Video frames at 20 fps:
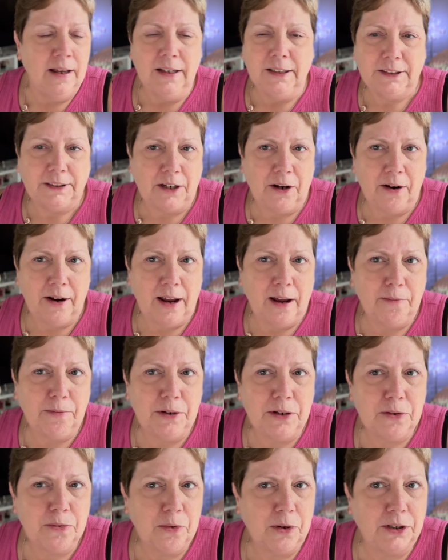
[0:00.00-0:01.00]
Sorry, I'm
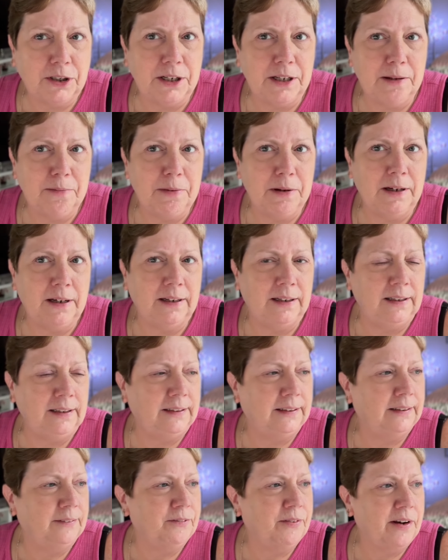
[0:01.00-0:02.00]
just watching the bird.
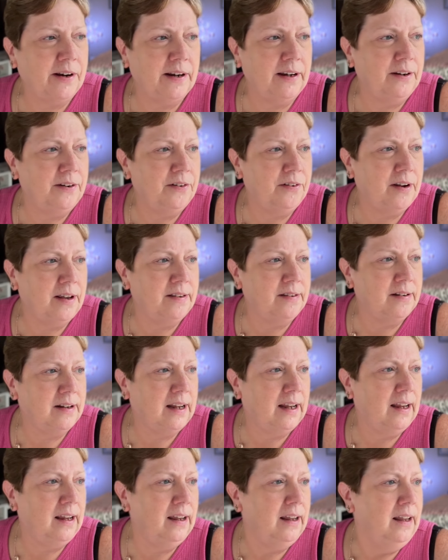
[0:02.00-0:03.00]
He's very
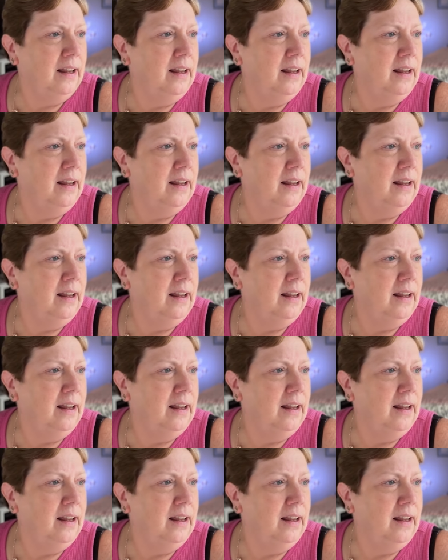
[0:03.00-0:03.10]
interesting,